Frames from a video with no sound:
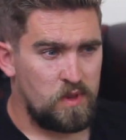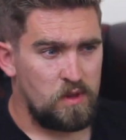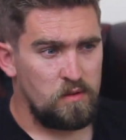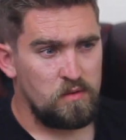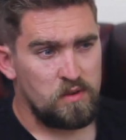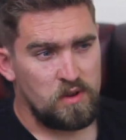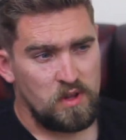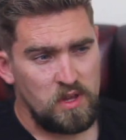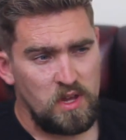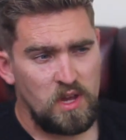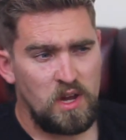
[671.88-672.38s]
he
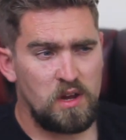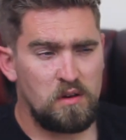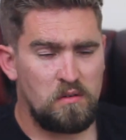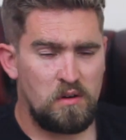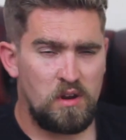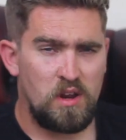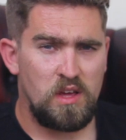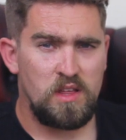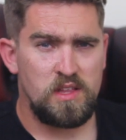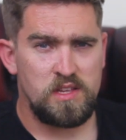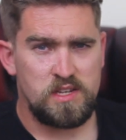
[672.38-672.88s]
was like, yeah, I
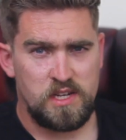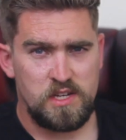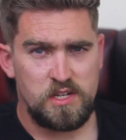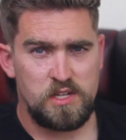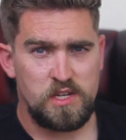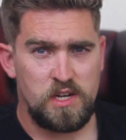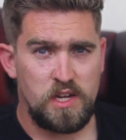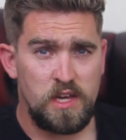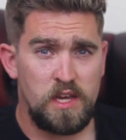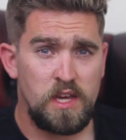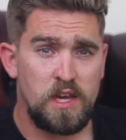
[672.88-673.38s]
quite like this
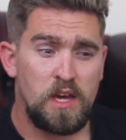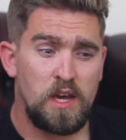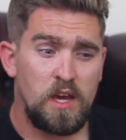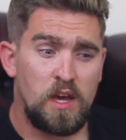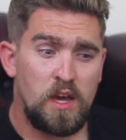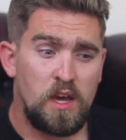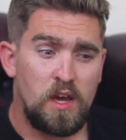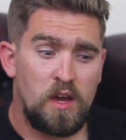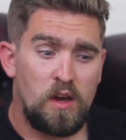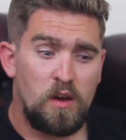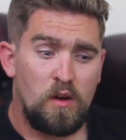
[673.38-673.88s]
actually.
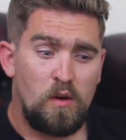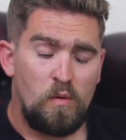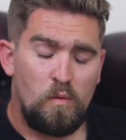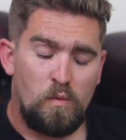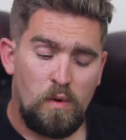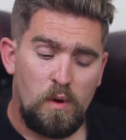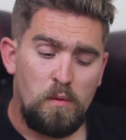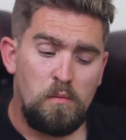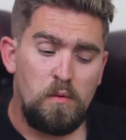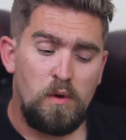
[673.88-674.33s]
When